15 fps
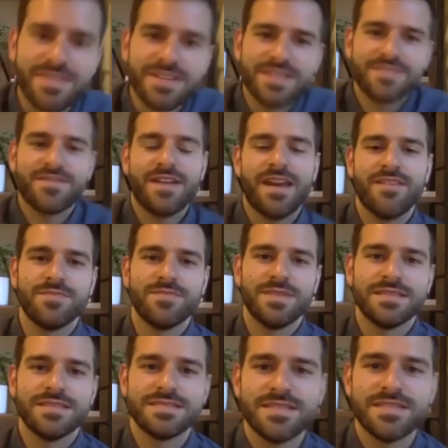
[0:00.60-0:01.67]
for having me
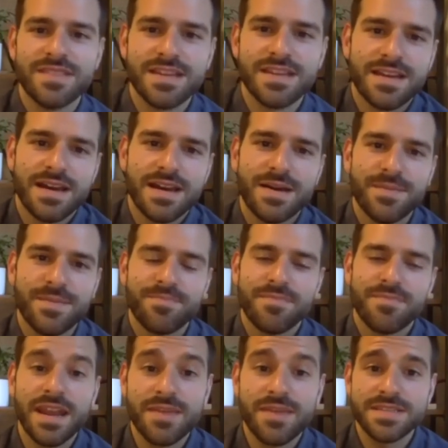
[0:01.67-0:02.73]
this evening. Um,
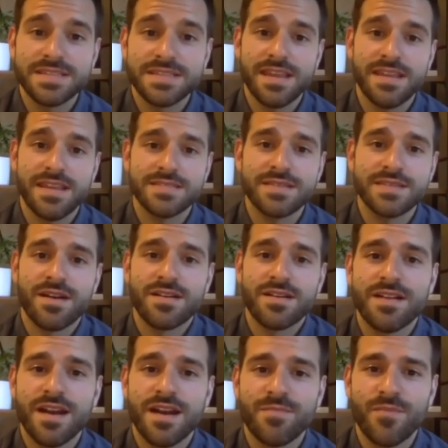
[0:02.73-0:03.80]
my name is Danny
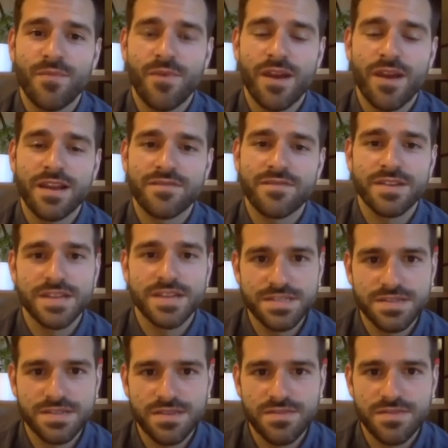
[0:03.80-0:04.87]
Sauter. I'm running for
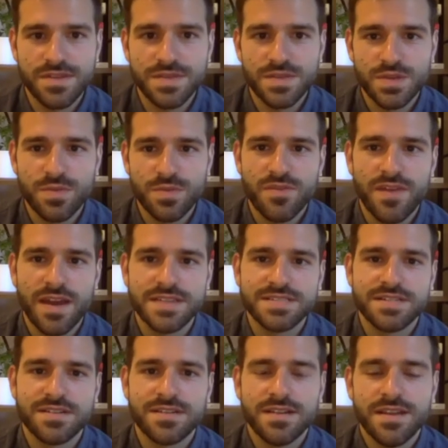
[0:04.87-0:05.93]
District 3
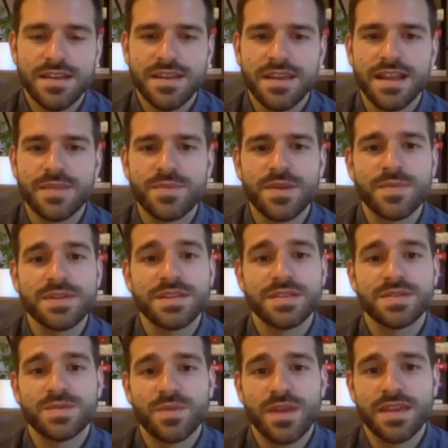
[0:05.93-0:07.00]
Supervisor, and I'm coming to
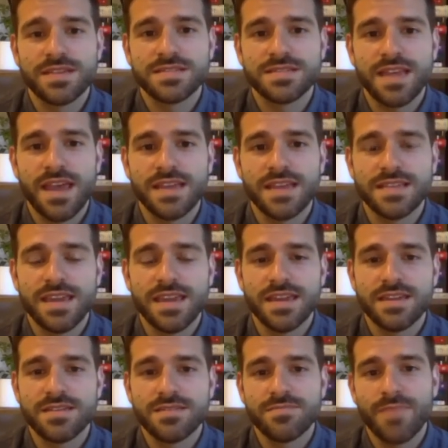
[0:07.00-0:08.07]
this race as
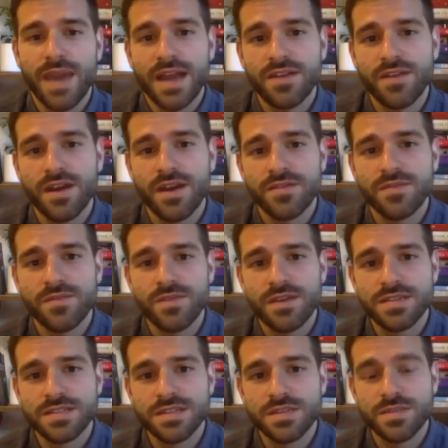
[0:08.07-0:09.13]
a background
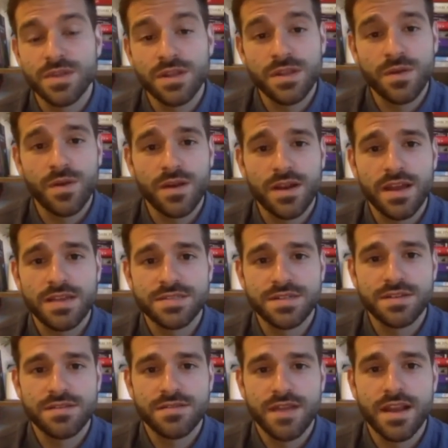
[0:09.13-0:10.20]
as a community
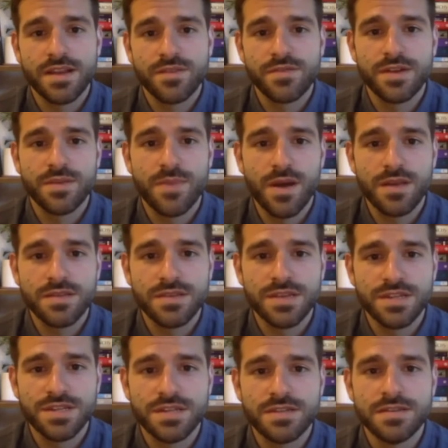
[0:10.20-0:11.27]
organizer, not a career
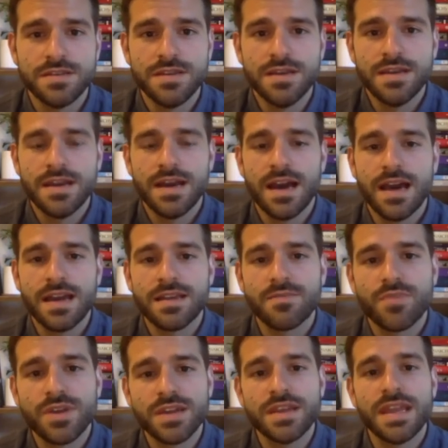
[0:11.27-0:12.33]
politician. Uh, I
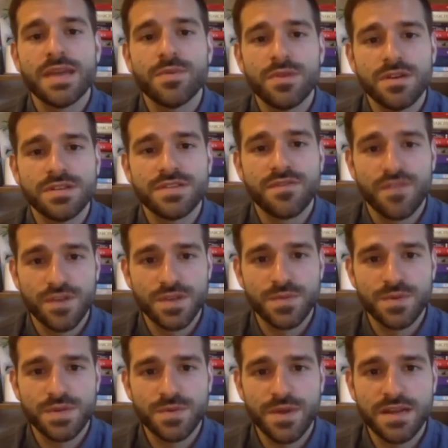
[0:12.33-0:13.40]
bring a neighborhood's first
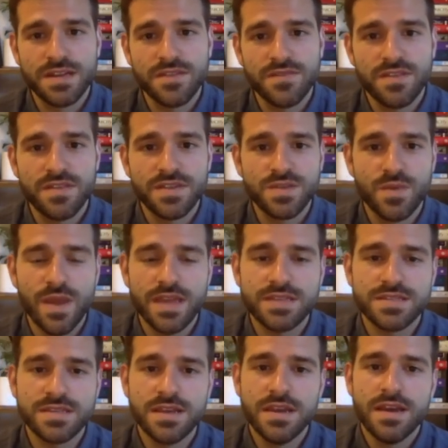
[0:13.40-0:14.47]
perspective to this
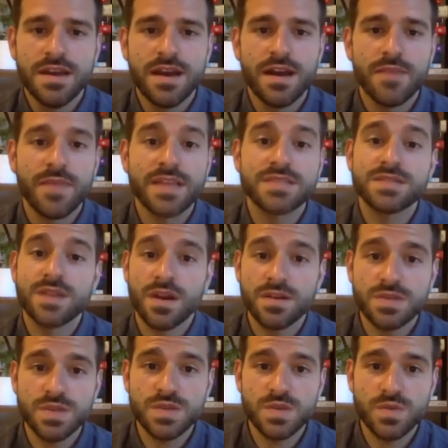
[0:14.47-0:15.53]
race. Um, that
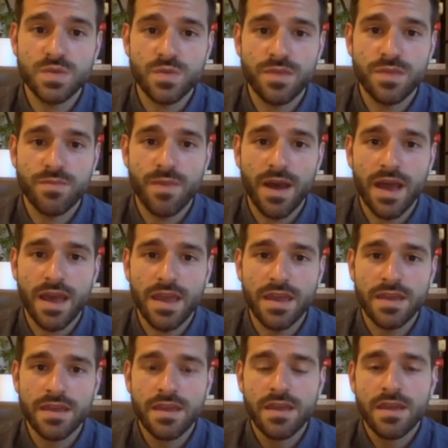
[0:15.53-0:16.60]
starts with my
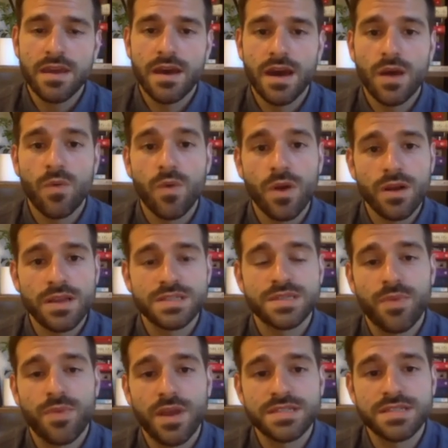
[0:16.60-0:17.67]
uh, work as the
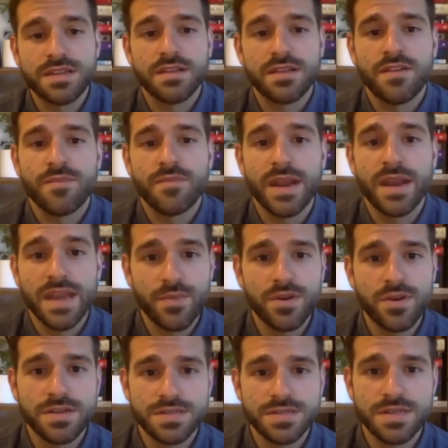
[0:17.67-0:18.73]
president of my
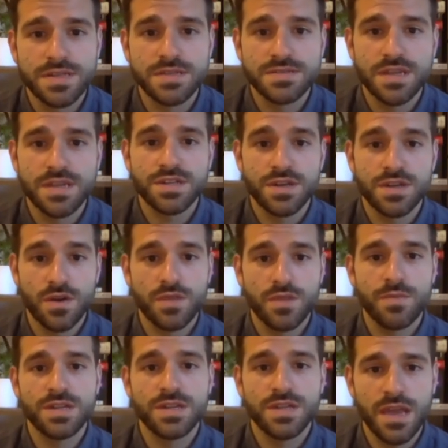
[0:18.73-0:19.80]
neighborhood association, North
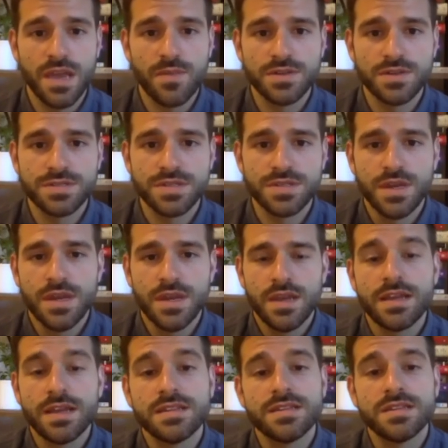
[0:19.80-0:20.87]
Beach Neighbors, and
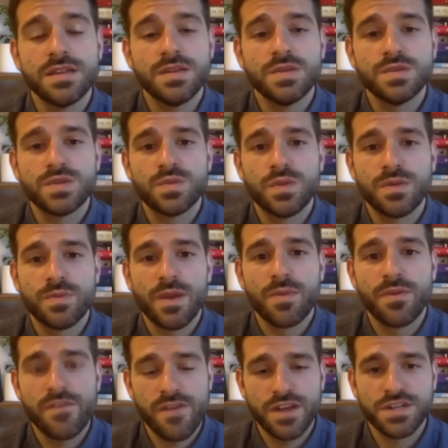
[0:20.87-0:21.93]
it continues with my
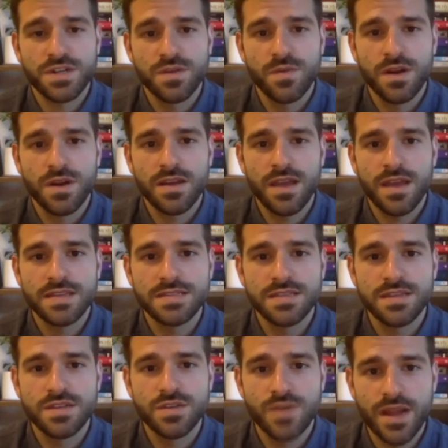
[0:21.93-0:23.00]
professional work as
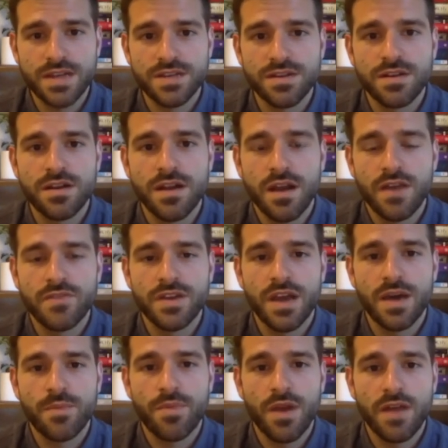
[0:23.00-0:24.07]
the director of a
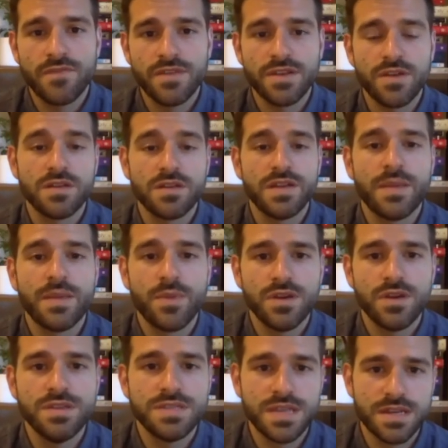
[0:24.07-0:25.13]
nonprofit called
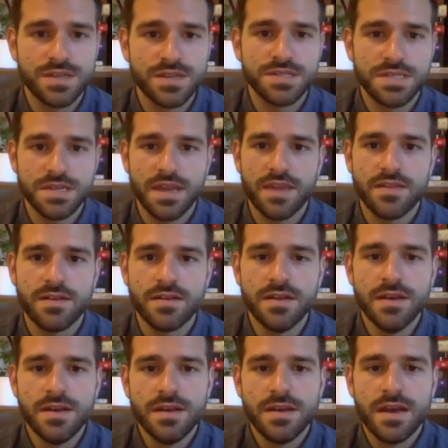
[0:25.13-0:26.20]
Neighborhood Centers Together,
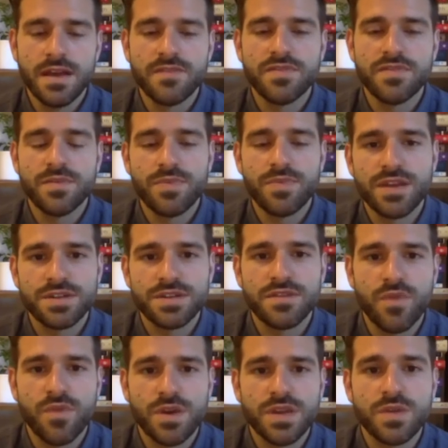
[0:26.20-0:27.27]
I have the pleasure of
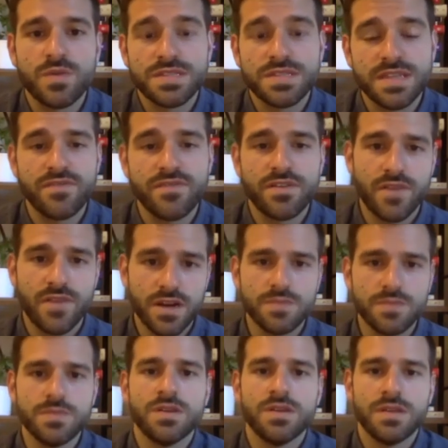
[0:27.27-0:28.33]
working with seven of our
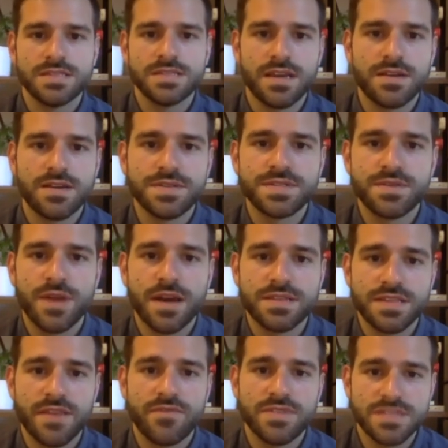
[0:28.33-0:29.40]
community centers throughout
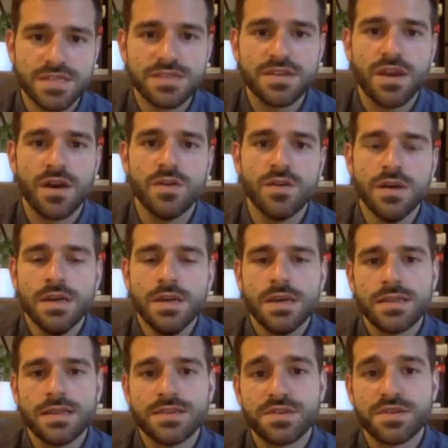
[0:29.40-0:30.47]
San Francisco.
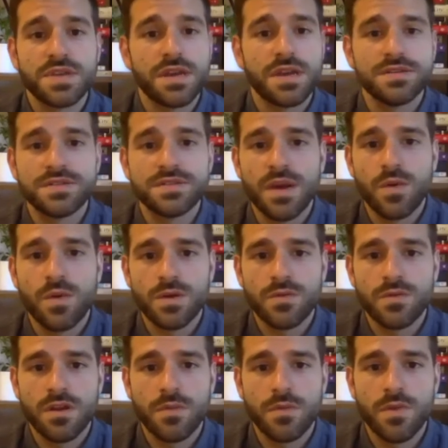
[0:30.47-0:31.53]
These are centers that work
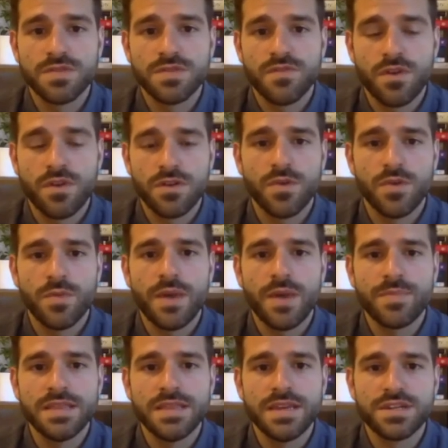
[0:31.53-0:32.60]
with our most vulnerable
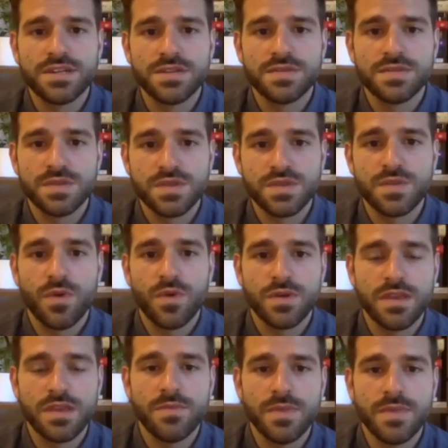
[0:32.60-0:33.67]
populations and support
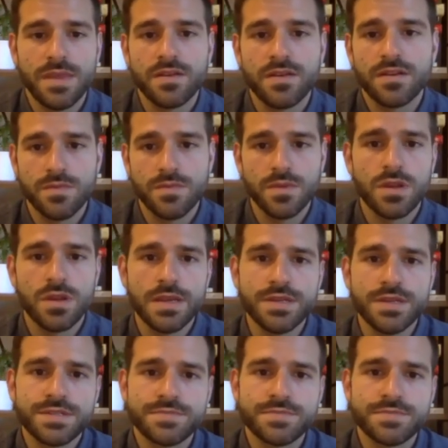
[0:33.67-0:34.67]
them in their communities.